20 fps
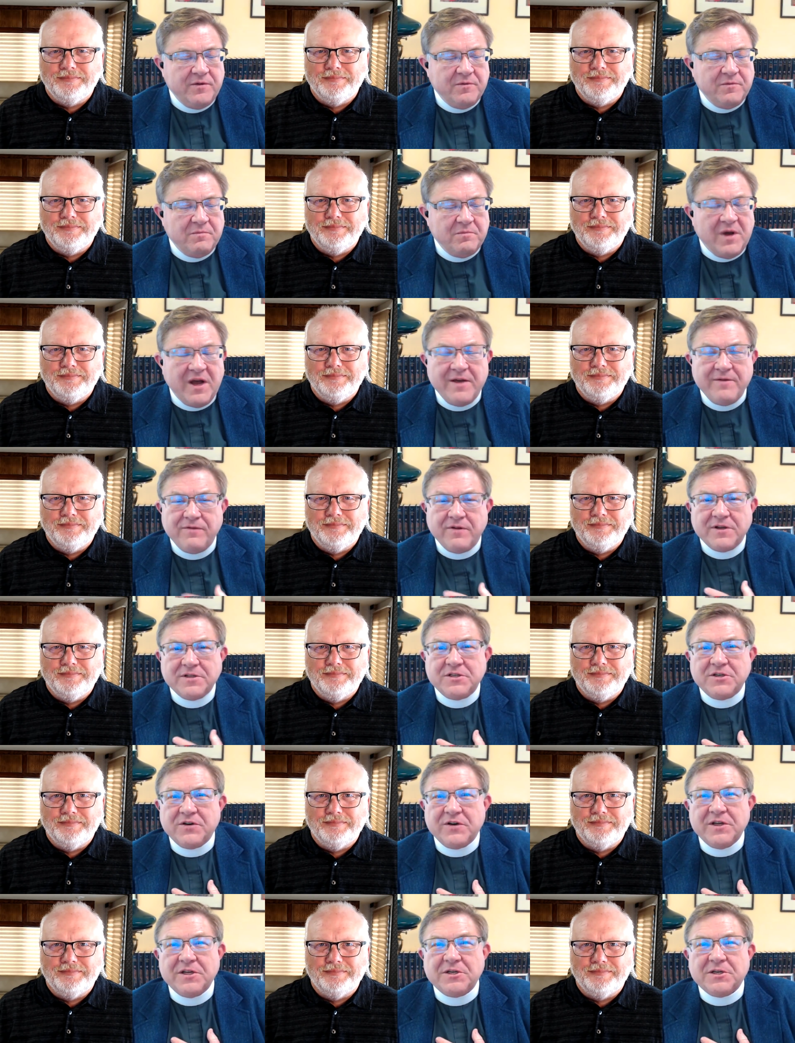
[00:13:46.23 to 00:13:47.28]
Speaker 1: my
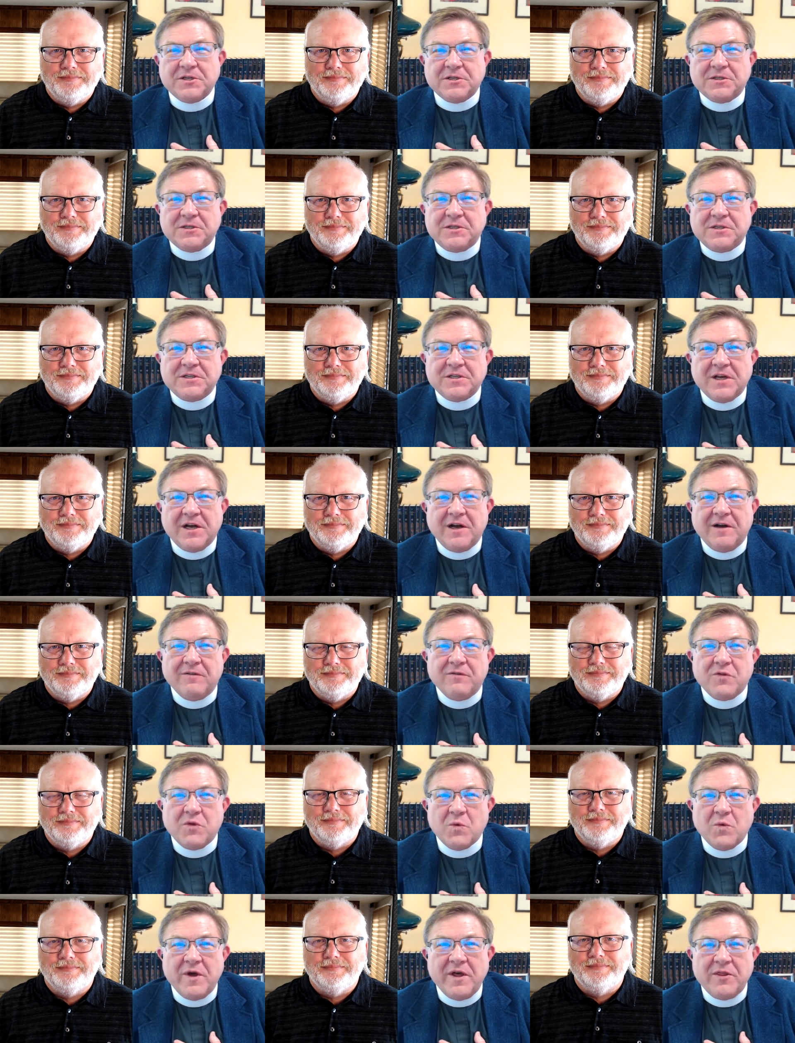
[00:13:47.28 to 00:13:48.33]
frustrations of
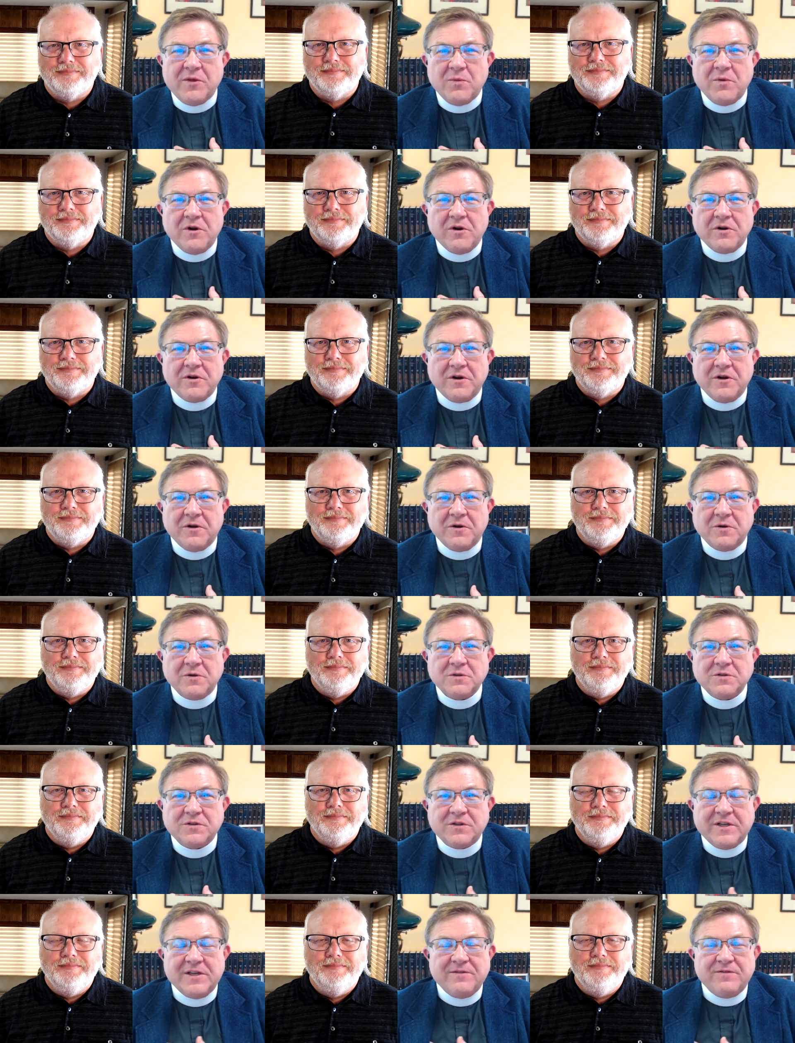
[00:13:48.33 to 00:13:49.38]
the way the world
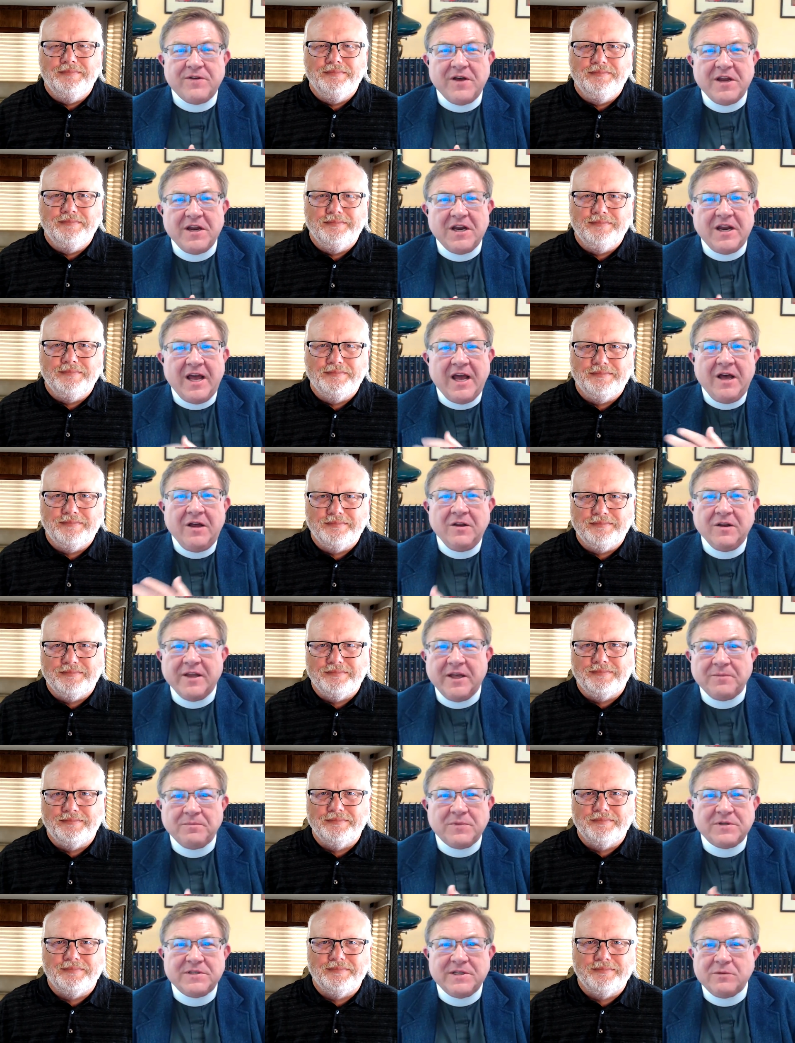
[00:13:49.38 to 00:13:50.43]
goes can find an
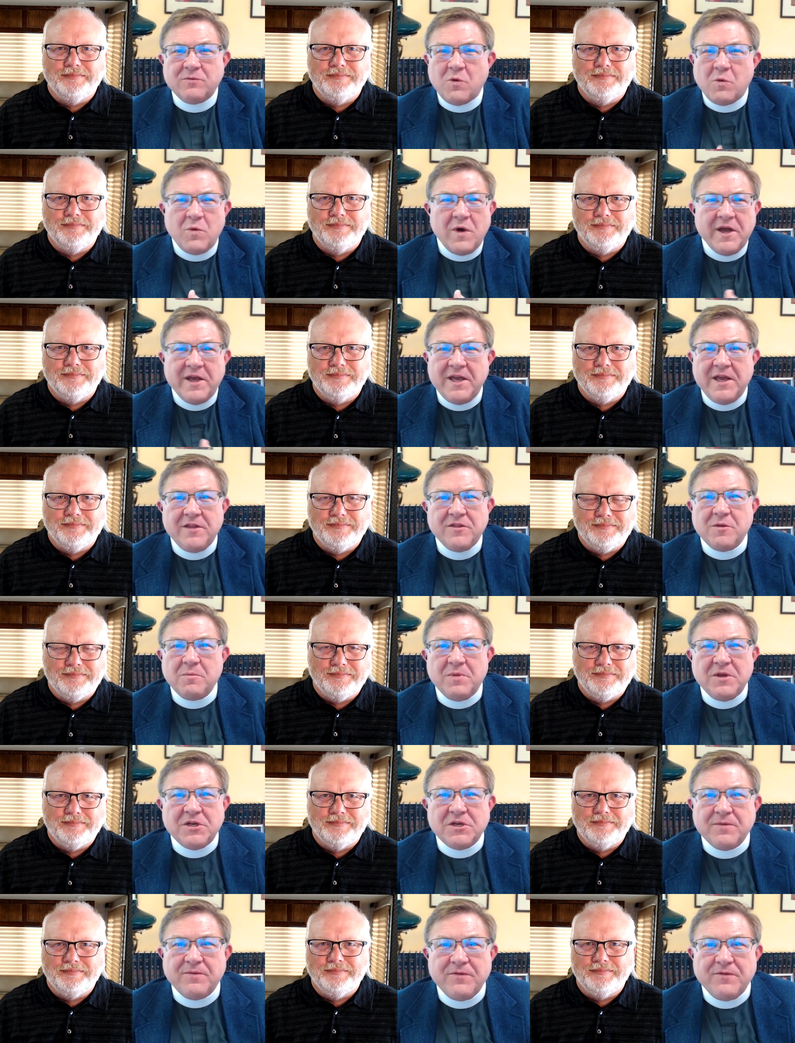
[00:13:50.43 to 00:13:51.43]
outlet by saying, well, why can't the bishop